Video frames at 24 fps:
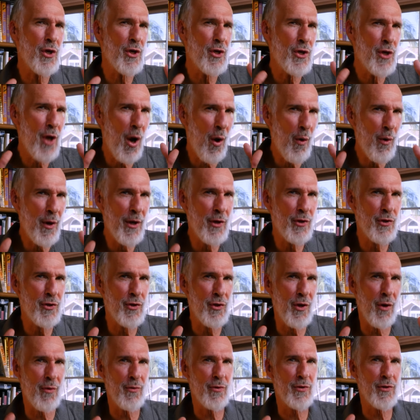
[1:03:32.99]
notice
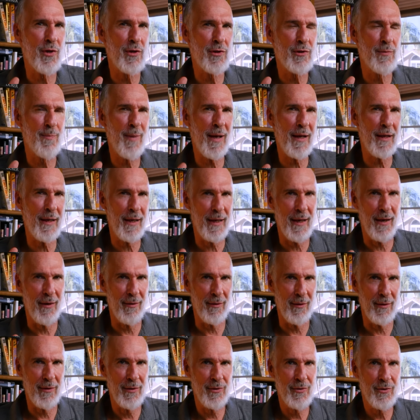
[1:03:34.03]
those spelling
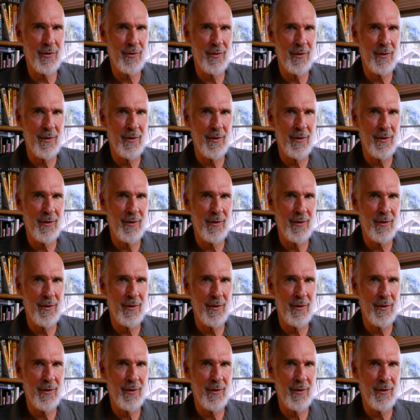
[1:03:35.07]
errors,